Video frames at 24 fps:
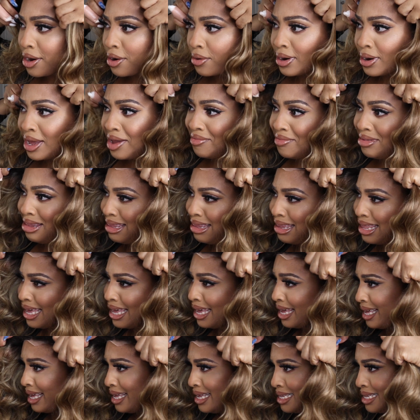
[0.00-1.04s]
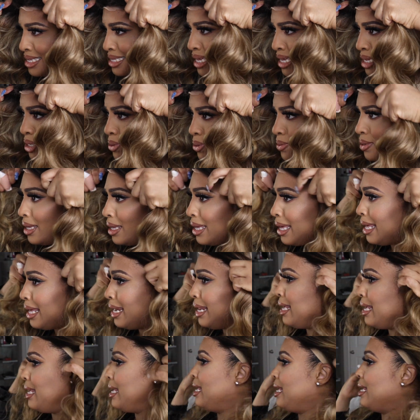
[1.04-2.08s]
don't have lace. I don't get
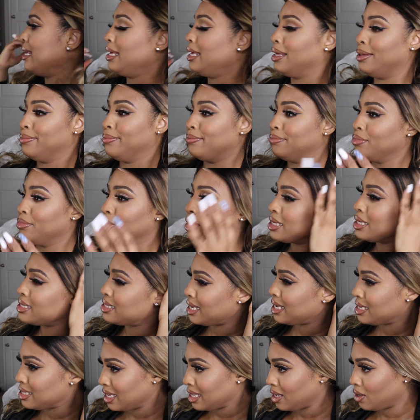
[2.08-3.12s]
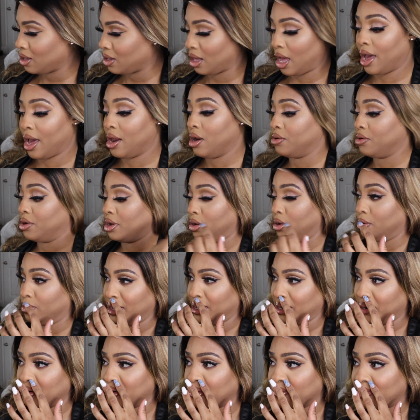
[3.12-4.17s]
it. Is that how? I don't know.
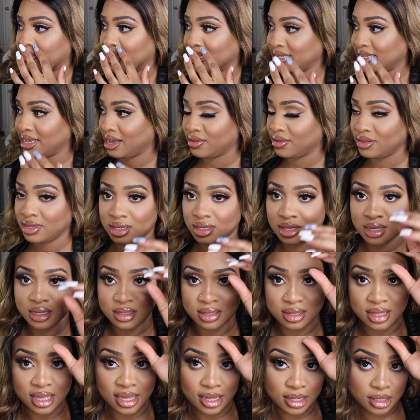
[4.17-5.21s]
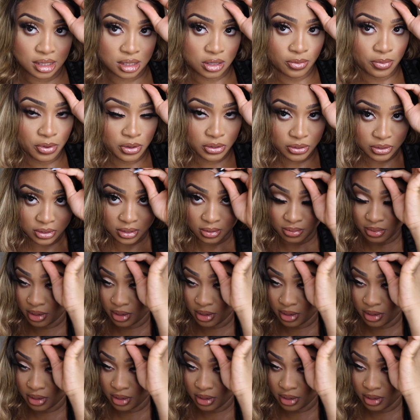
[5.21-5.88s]
I don't know if that's how this thing is supposed to